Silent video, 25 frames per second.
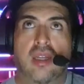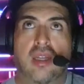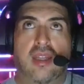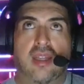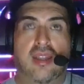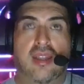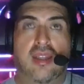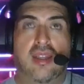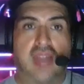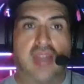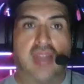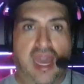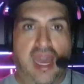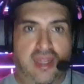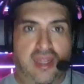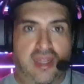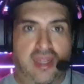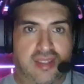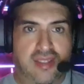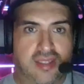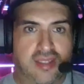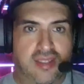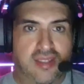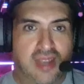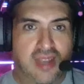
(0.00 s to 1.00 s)

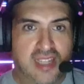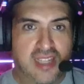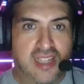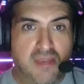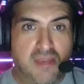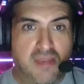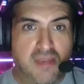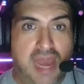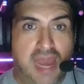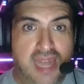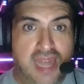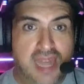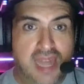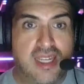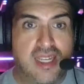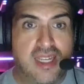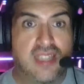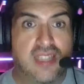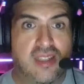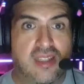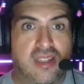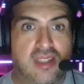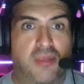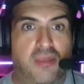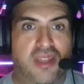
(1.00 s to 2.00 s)
that,
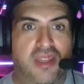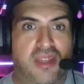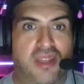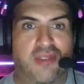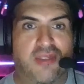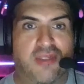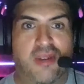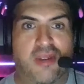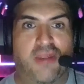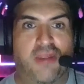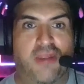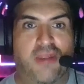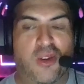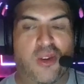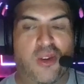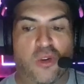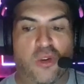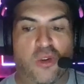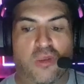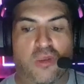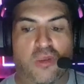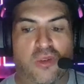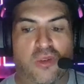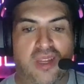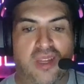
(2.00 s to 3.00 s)
demanding something from the
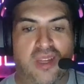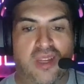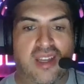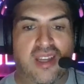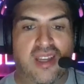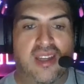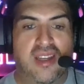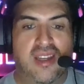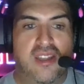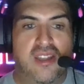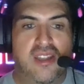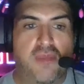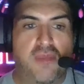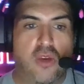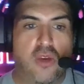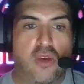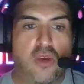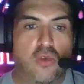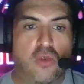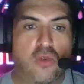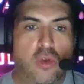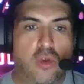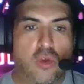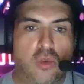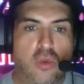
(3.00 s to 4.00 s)
paranormal. The
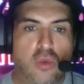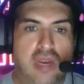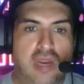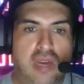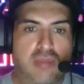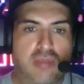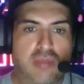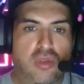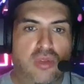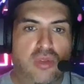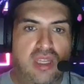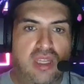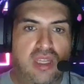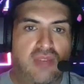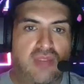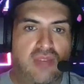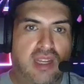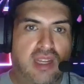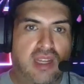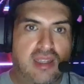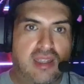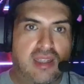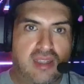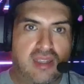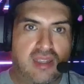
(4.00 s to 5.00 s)
paranormal, I believe,
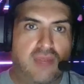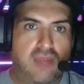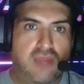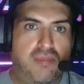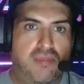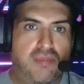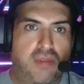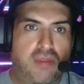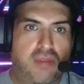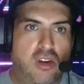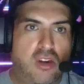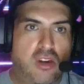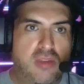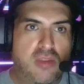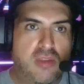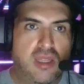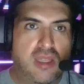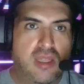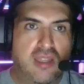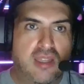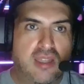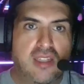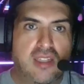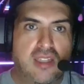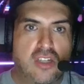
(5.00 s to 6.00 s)
like I said, part of me
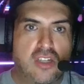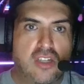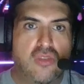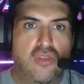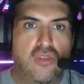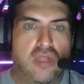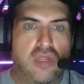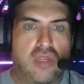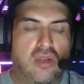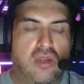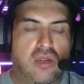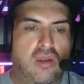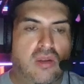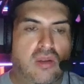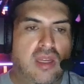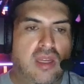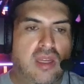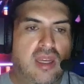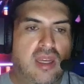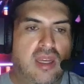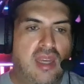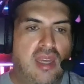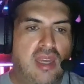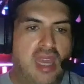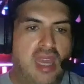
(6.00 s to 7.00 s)
thinks it is real.
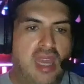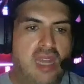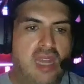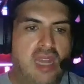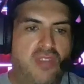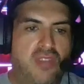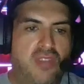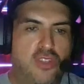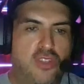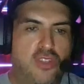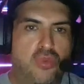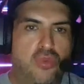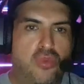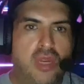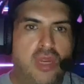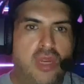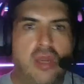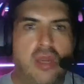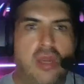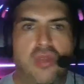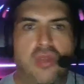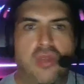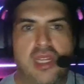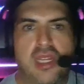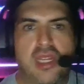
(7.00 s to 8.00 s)
And if it's
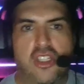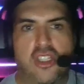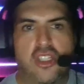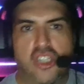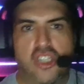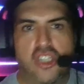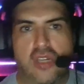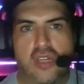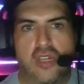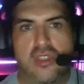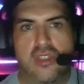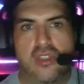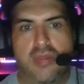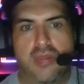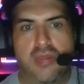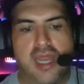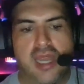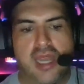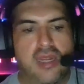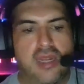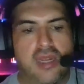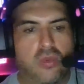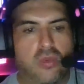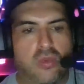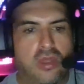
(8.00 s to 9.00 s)
real, then it shares a
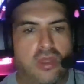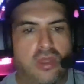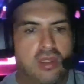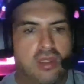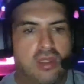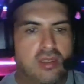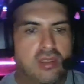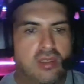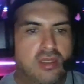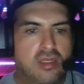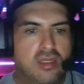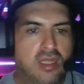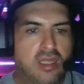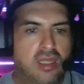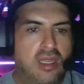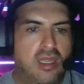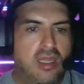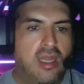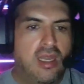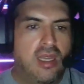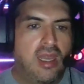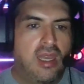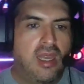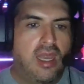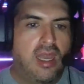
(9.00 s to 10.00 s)
planet with us.
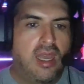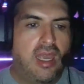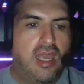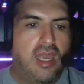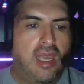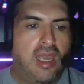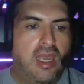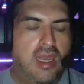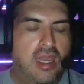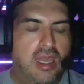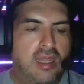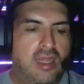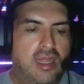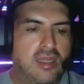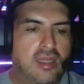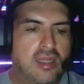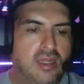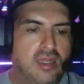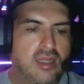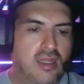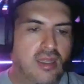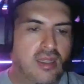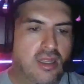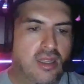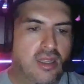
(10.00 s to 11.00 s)
And,
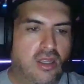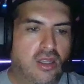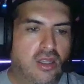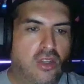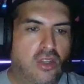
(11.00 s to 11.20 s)
you